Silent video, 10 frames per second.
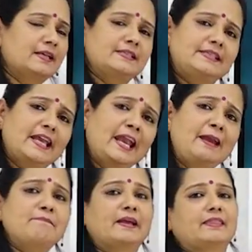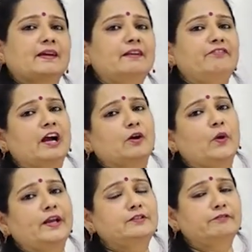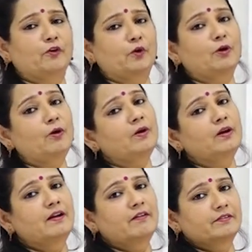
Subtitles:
Same method we are going to follow